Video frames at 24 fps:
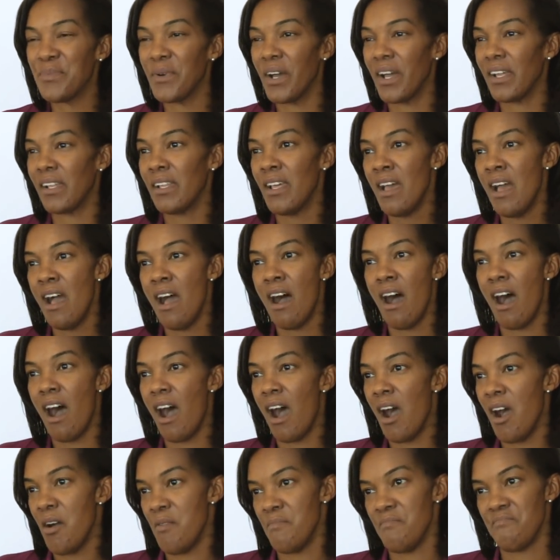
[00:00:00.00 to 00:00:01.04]
But
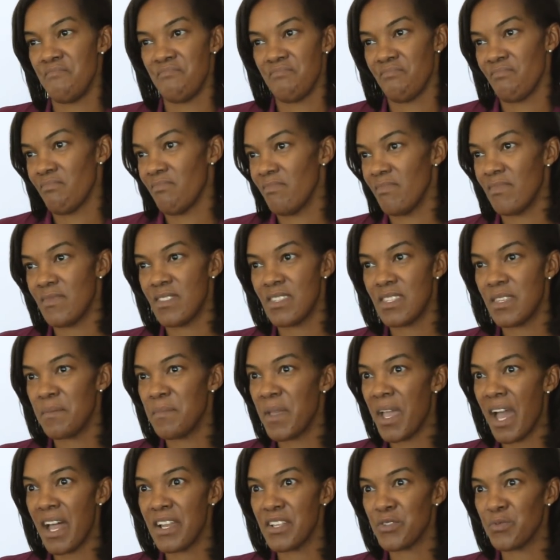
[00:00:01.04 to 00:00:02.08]
um, to
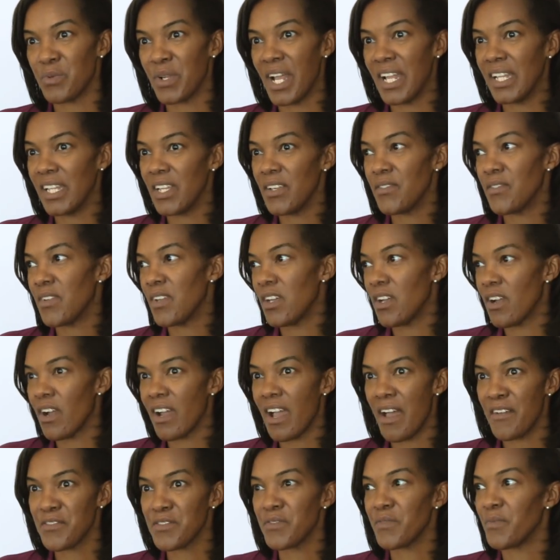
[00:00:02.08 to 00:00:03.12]
be honest, when I leave here, I
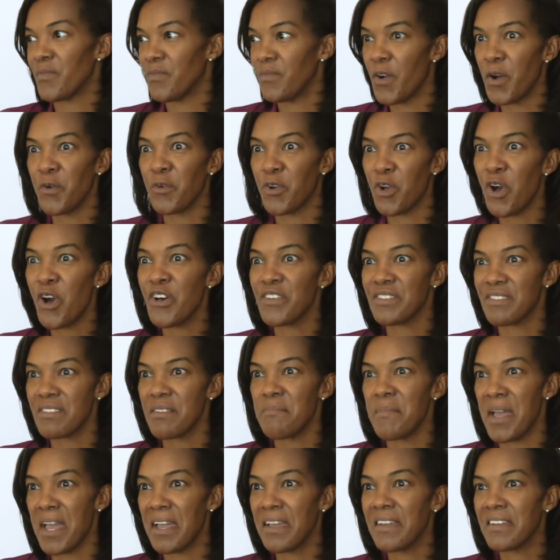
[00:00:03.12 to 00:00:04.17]
have some phone calls to
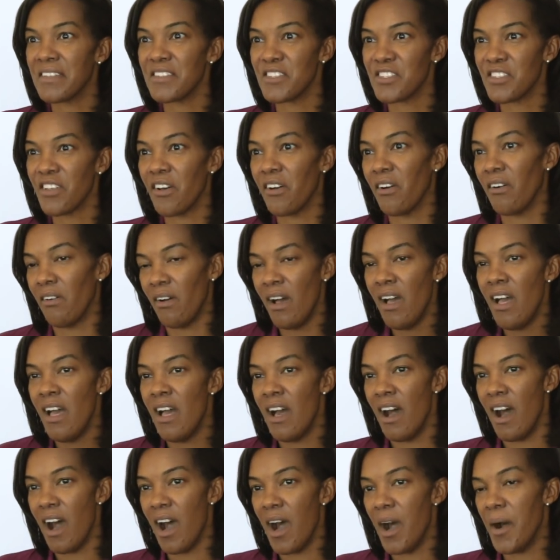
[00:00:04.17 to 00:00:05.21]
make, and so
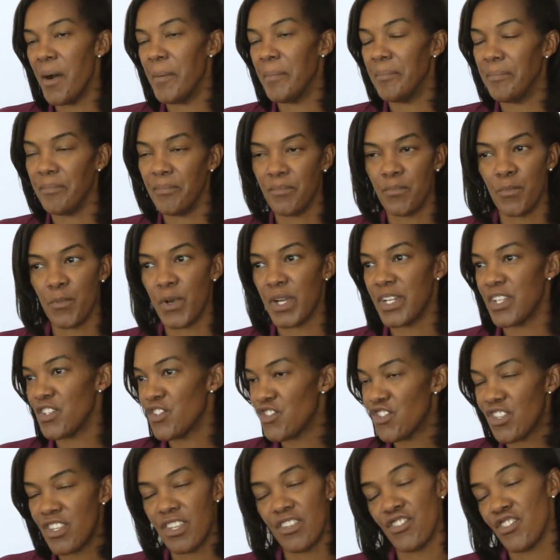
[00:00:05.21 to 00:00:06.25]
um, ready
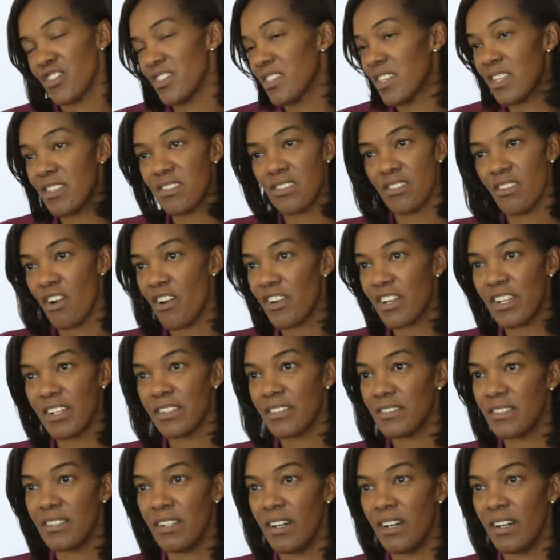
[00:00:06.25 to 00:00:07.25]
to just get started.